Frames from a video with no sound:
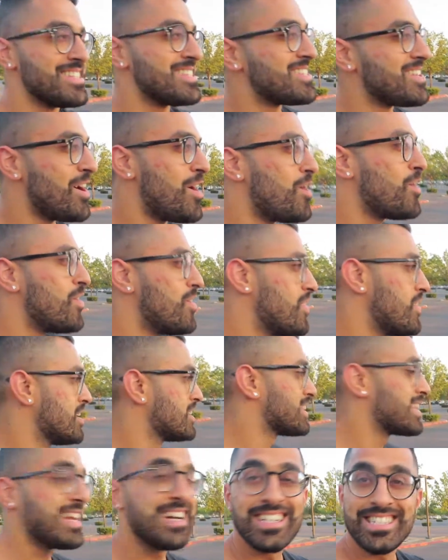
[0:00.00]
So,
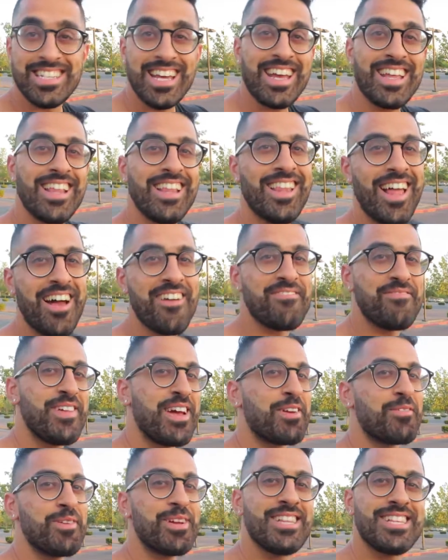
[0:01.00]
day in the life,
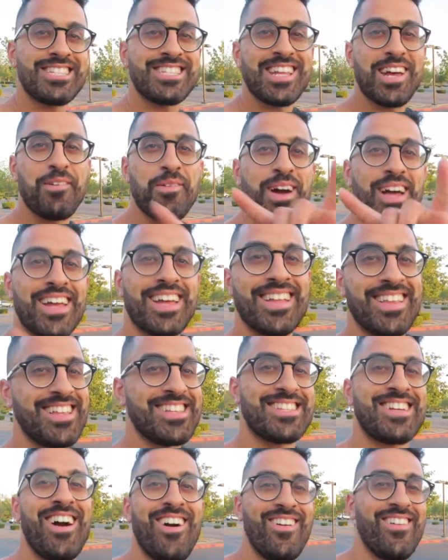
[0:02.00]
man, real estate way.
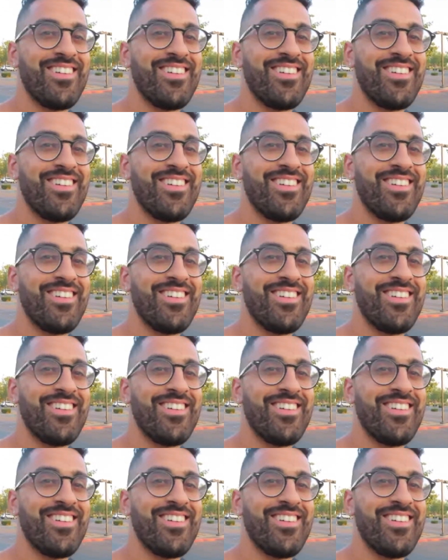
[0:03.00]
Let's go.